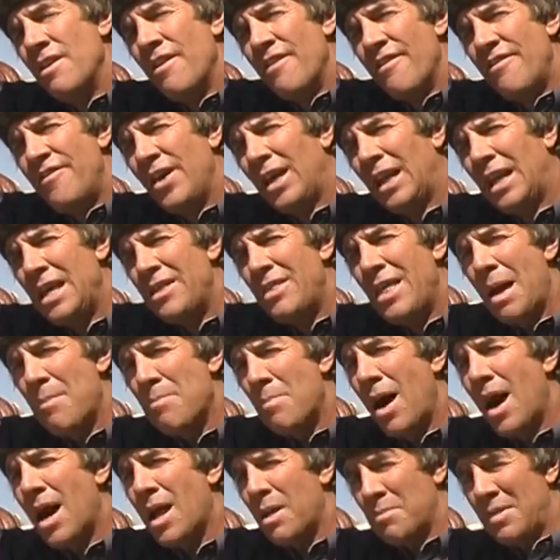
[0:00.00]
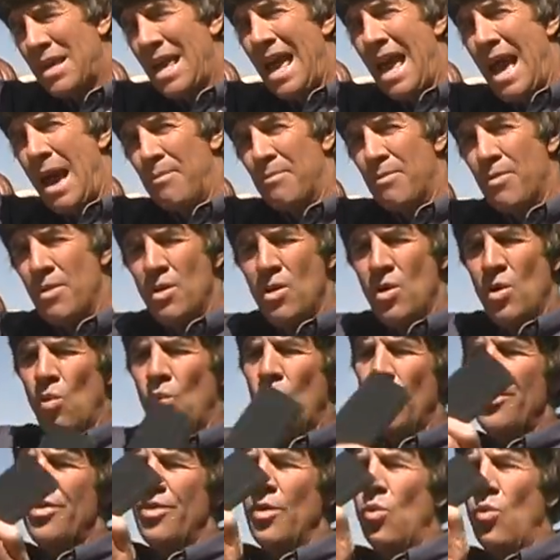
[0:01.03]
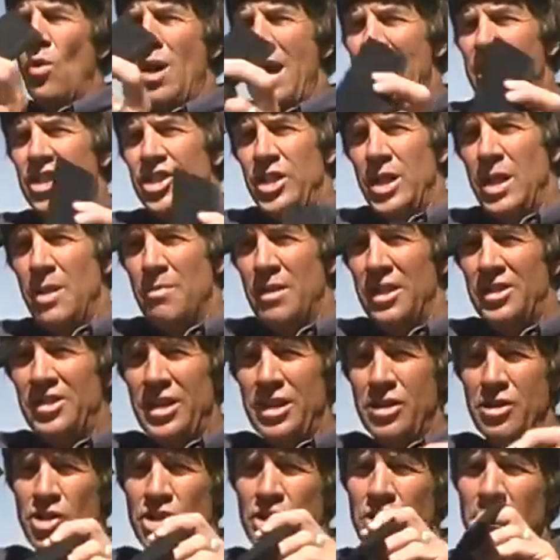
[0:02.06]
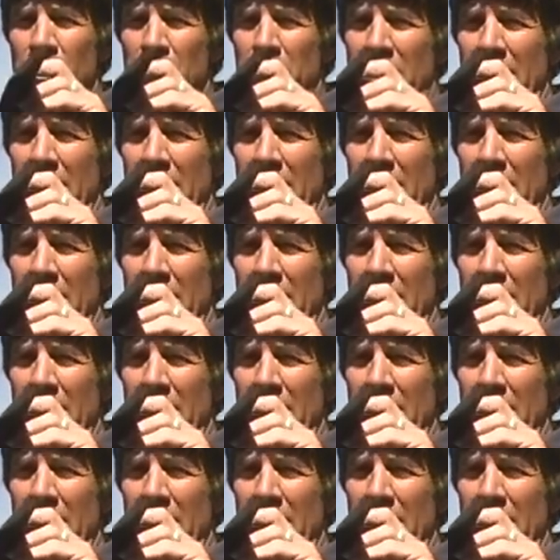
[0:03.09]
fill in that bottom gap with the wedge shim that's in your shim